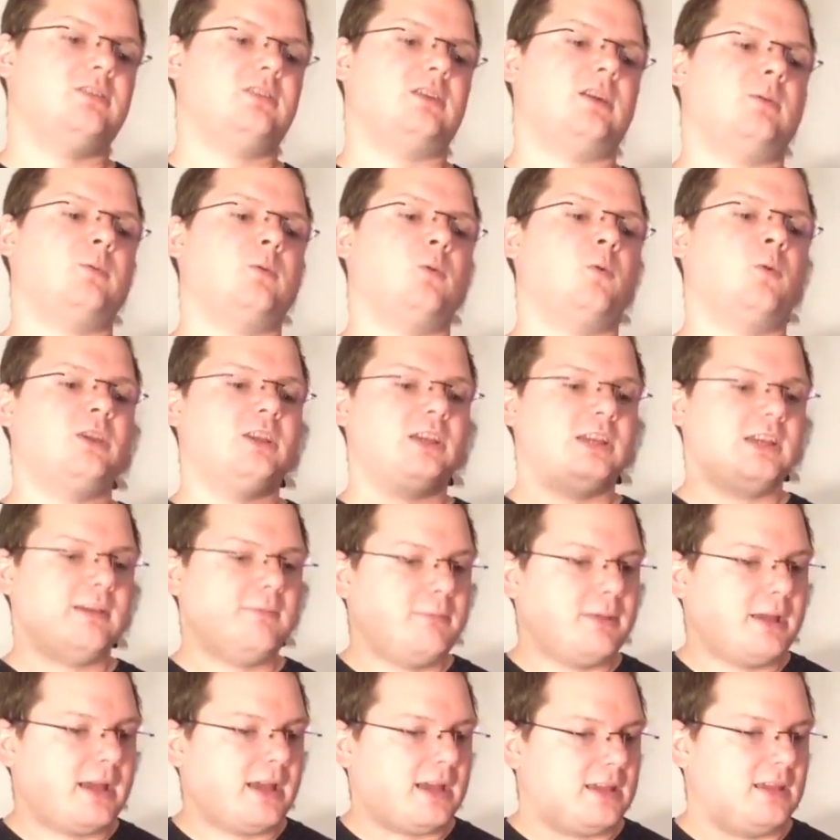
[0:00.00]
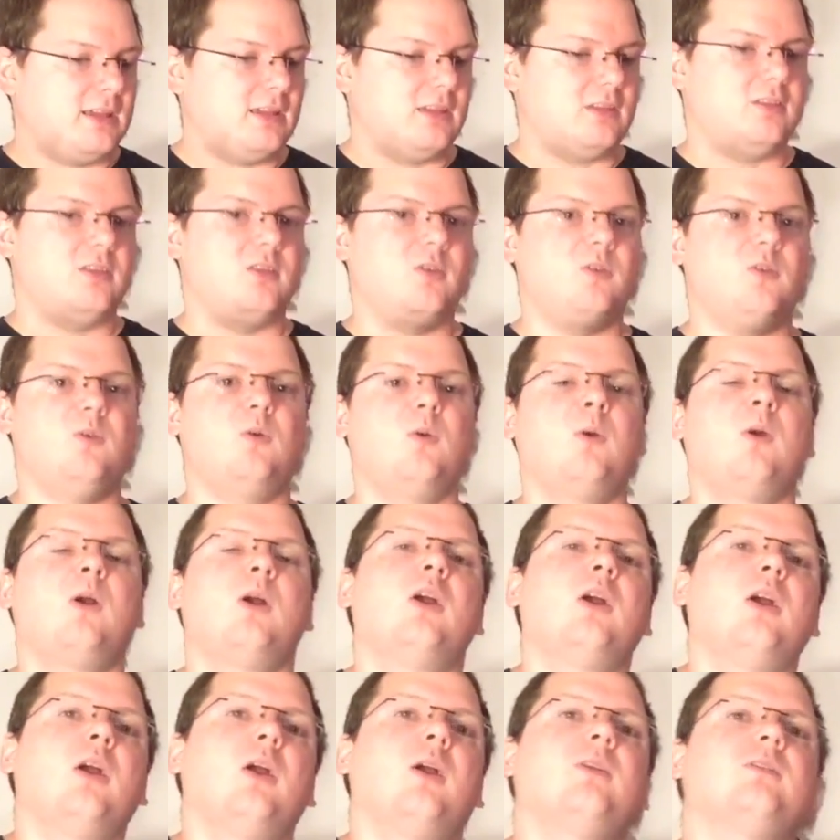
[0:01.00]
that I'm going to get back into
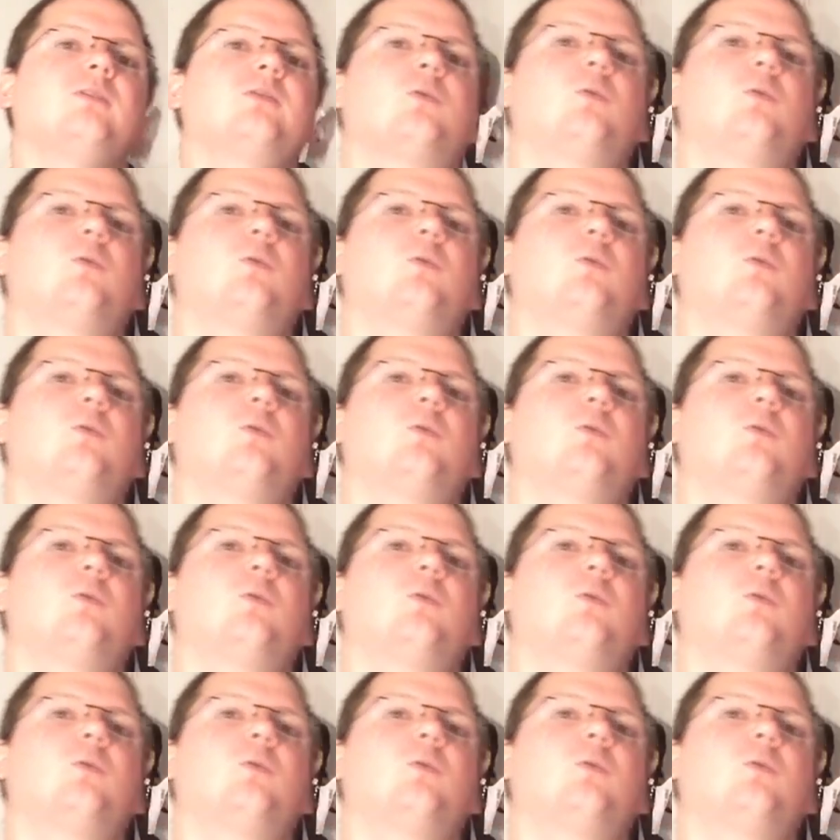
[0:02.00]
is